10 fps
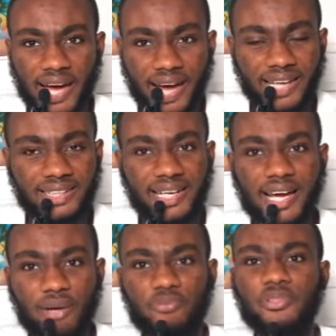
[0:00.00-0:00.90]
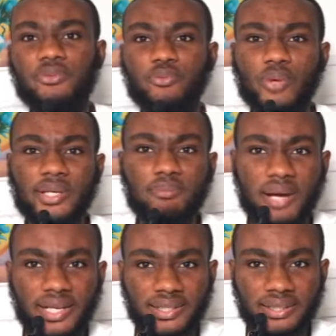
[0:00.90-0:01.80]
Ayira Efi World
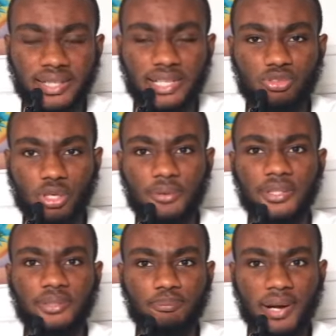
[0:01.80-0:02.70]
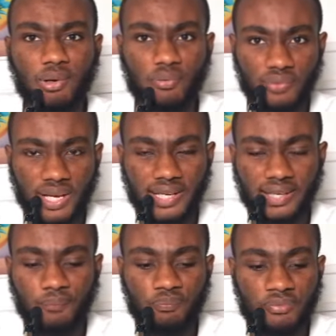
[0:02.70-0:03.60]
Bank, Bank of
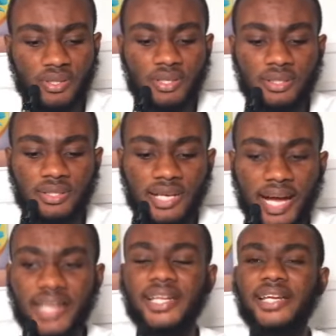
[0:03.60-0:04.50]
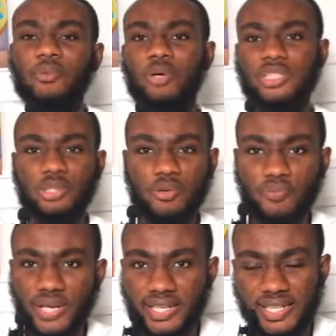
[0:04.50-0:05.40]
Ghana, under the watch of
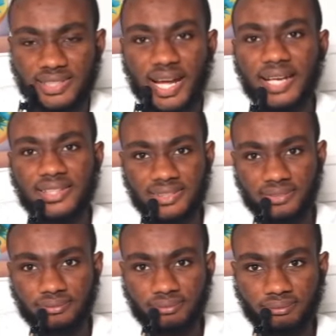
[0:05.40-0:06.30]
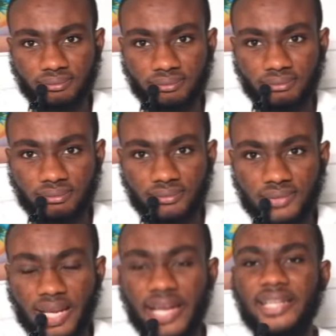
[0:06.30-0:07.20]
Ernest Addison,
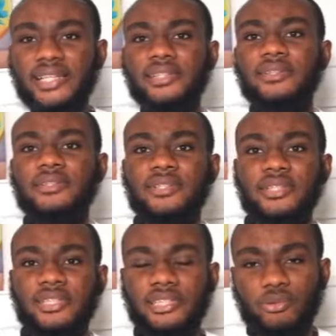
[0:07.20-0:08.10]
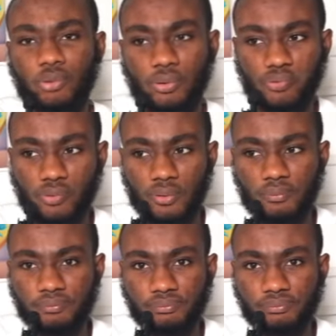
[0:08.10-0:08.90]
any Nkwo for.